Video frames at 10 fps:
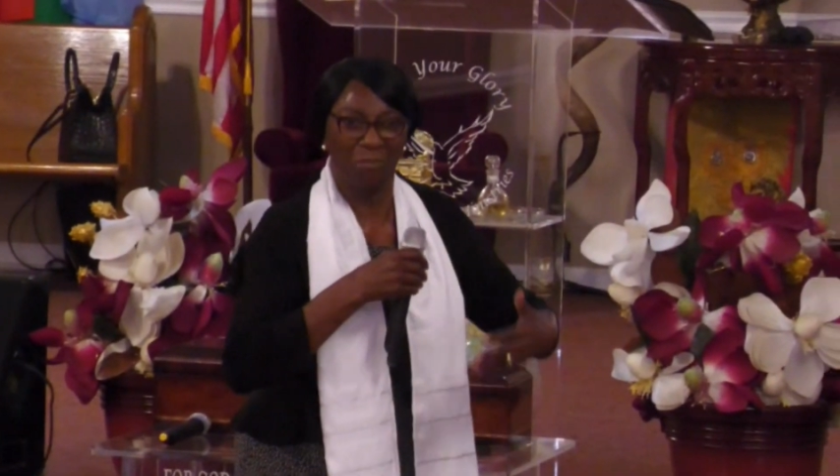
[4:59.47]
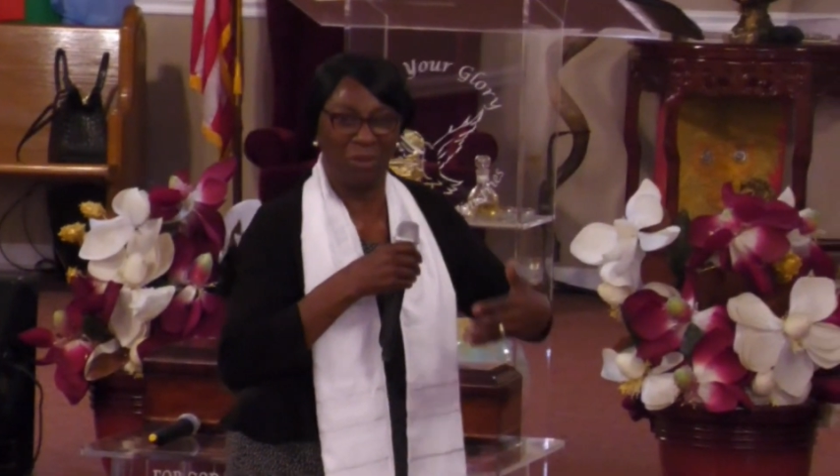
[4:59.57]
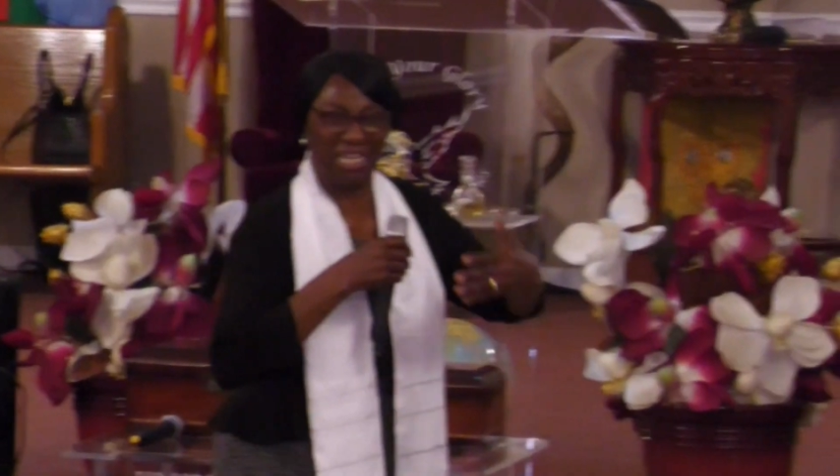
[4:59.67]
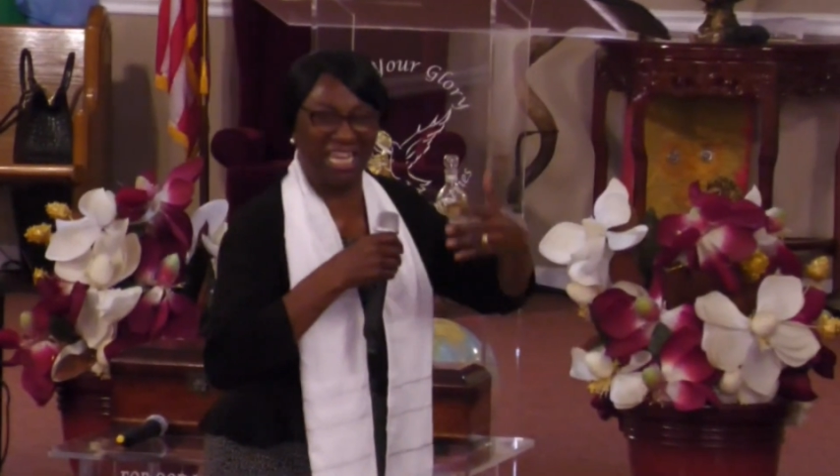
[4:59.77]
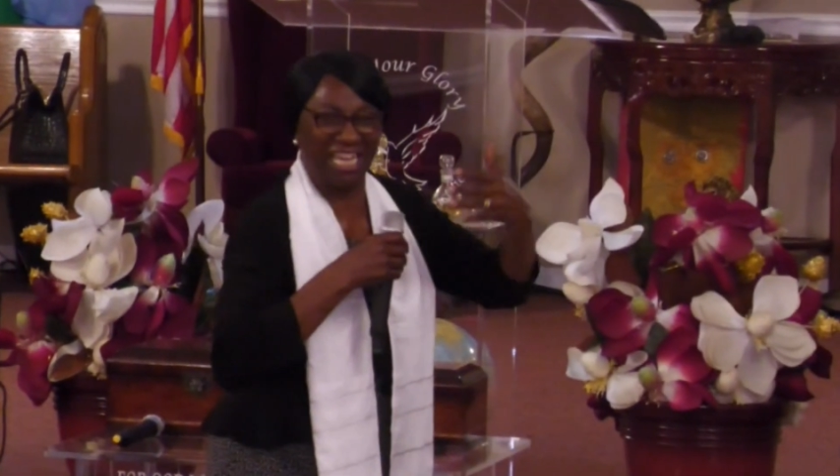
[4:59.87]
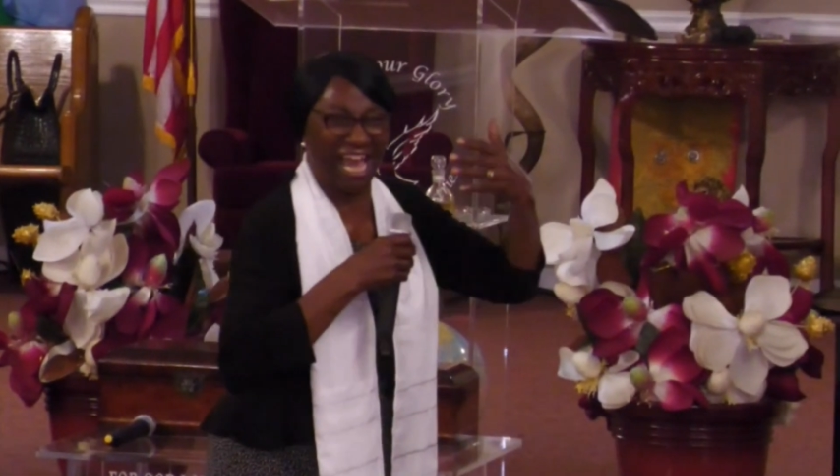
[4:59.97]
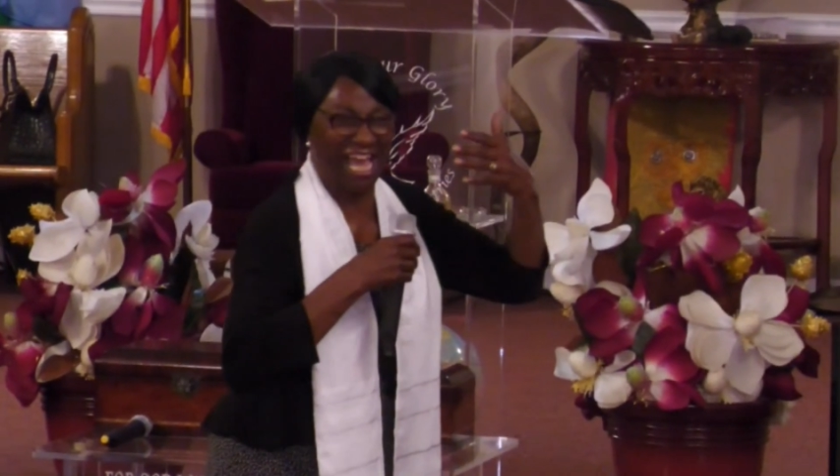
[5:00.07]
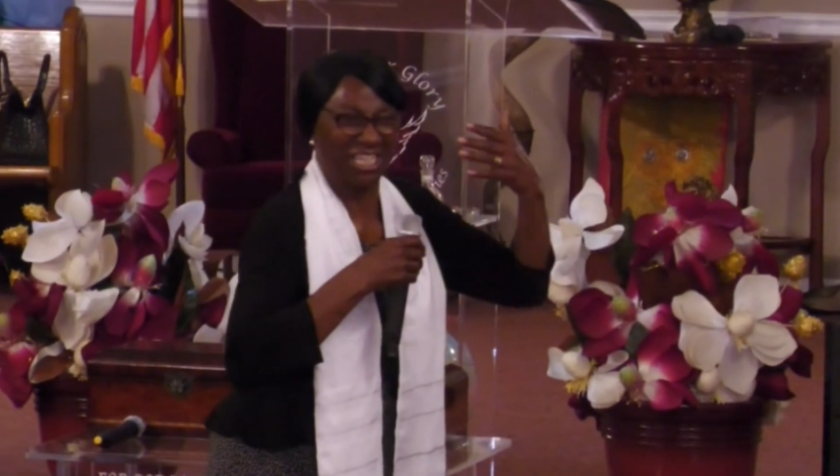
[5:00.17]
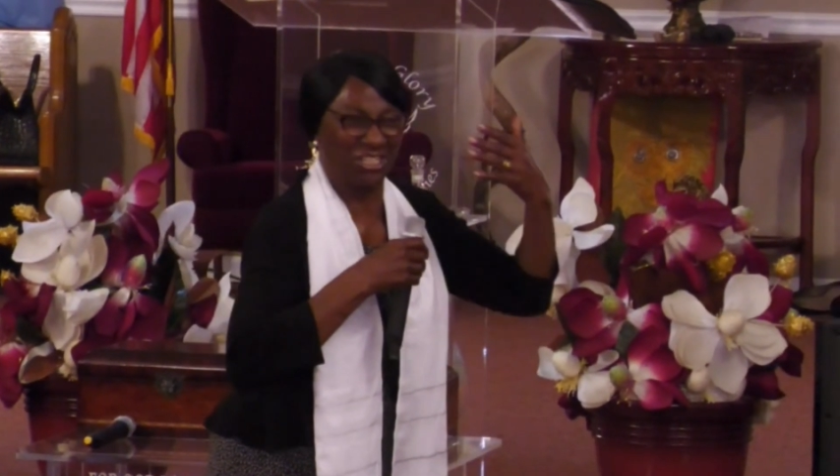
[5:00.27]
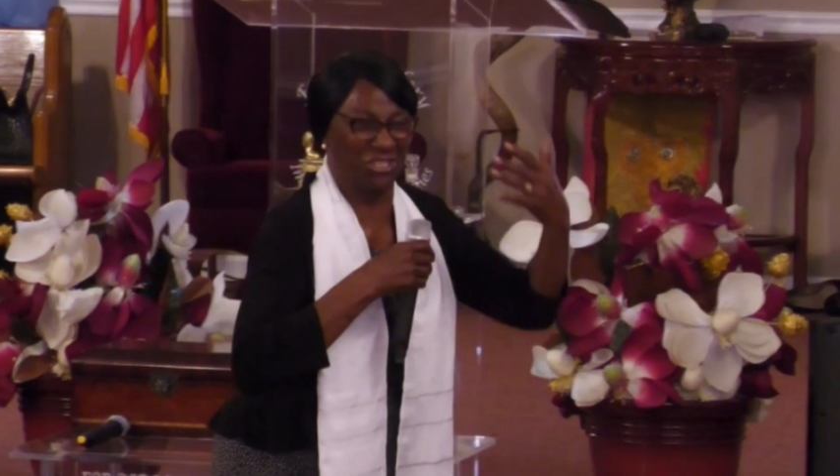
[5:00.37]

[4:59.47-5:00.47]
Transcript: but he got